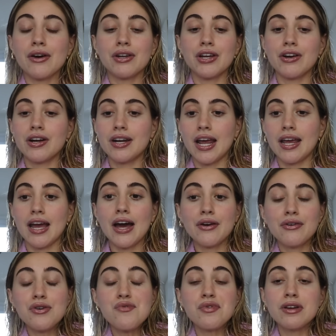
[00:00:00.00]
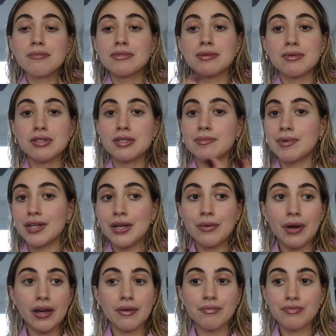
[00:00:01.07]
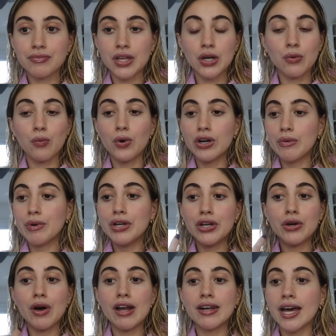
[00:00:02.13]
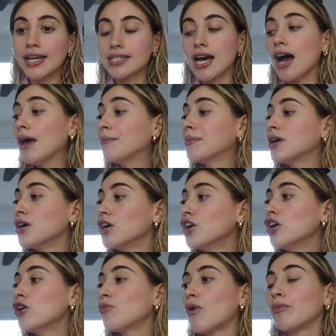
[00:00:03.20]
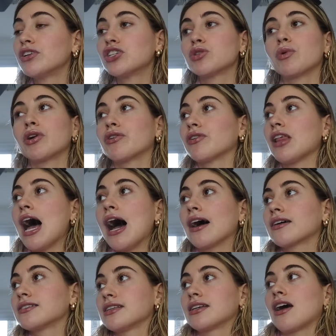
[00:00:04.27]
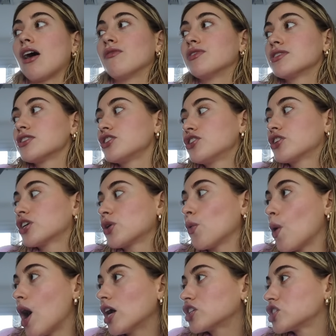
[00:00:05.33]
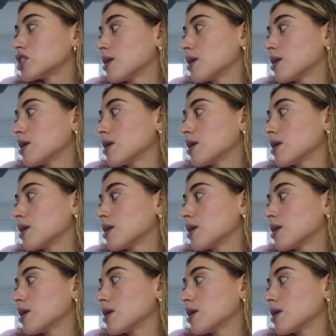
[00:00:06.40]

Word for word: out here at night. I don't know what I'm supposed to be doing. Like, what do we do at nighttime when we just want to relax? Like, obviously you're gonna watch